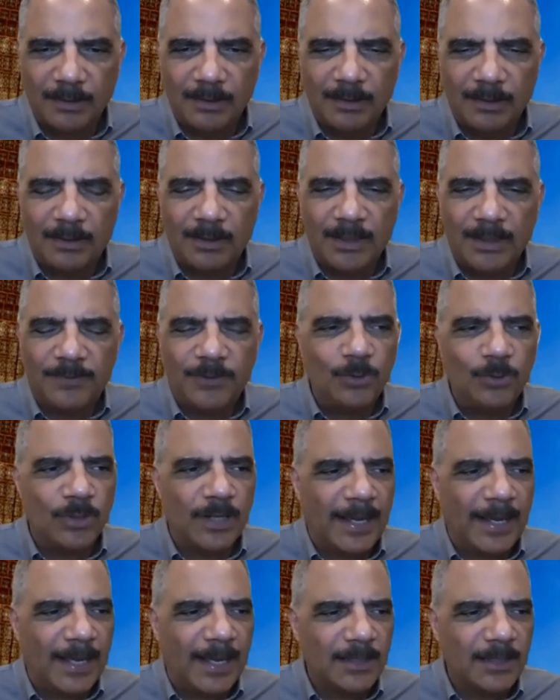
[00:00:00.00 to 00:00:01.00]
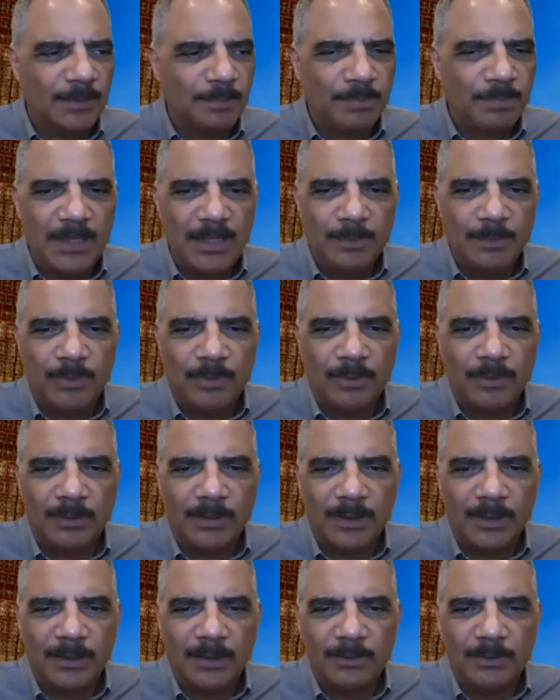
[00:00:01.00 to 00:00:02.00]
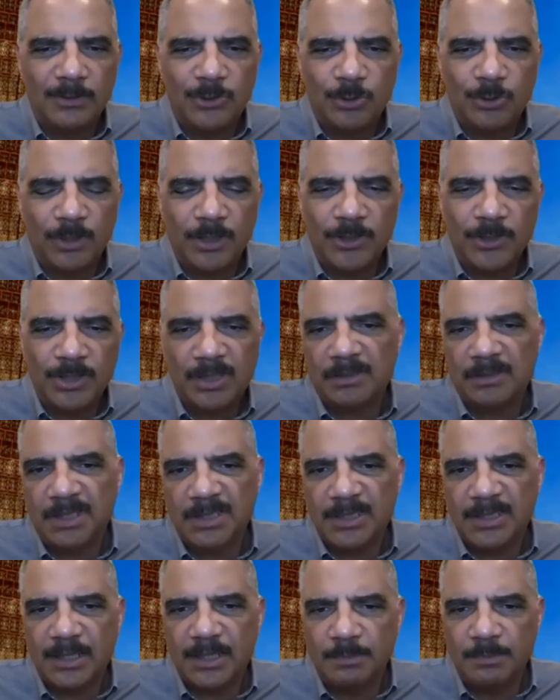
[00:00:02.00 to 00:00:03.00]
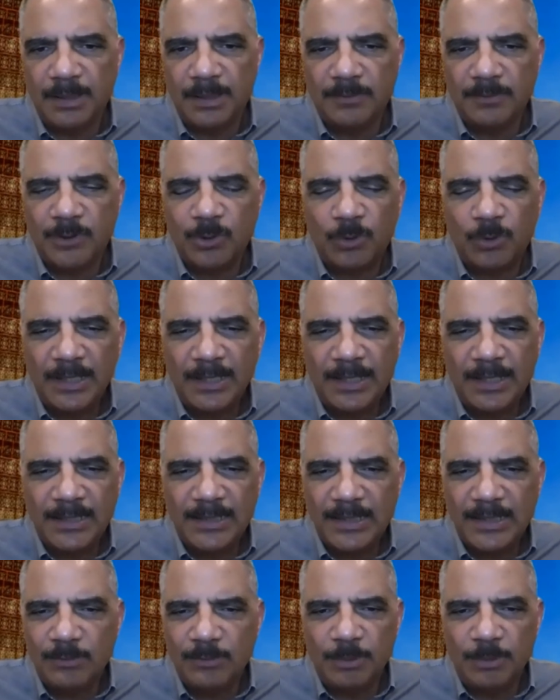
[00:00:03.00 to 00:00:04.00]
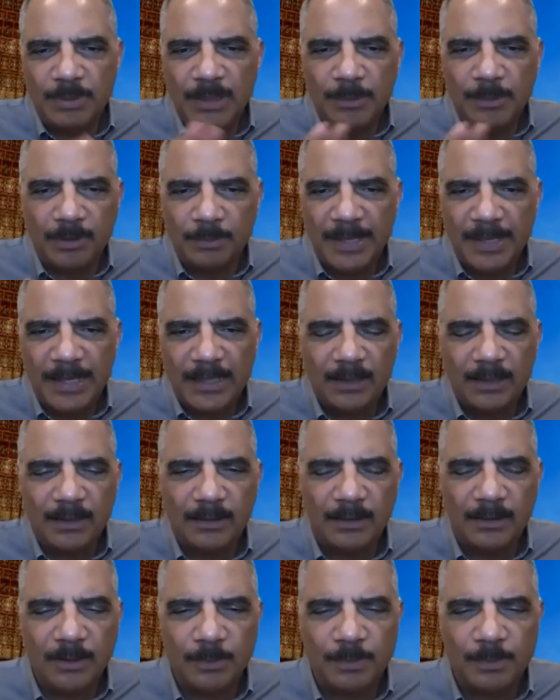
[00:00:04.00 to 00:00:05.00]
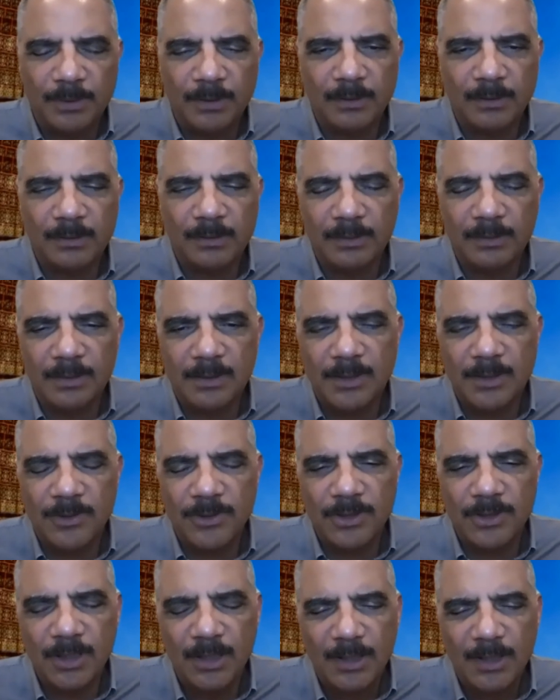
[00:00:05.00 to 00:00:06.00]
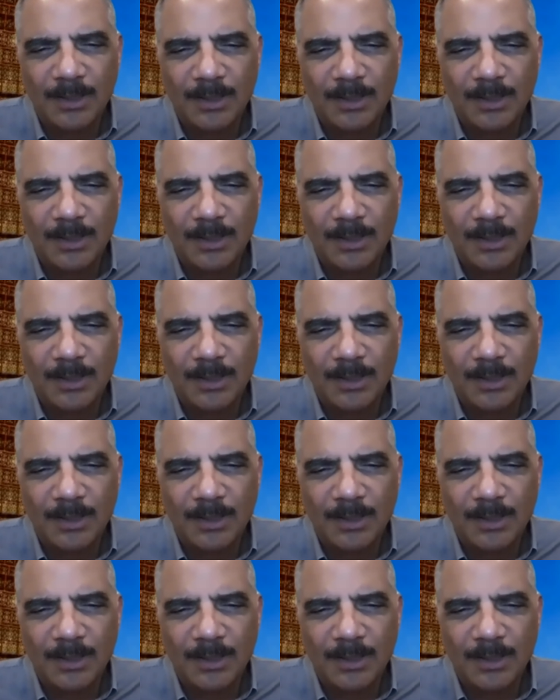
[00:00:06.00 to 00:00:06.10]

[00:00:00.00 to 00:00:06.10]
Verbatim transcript: you know, if you would ask people in Georgia, let's say the middle of 2019, when people are making, you know, political decisions,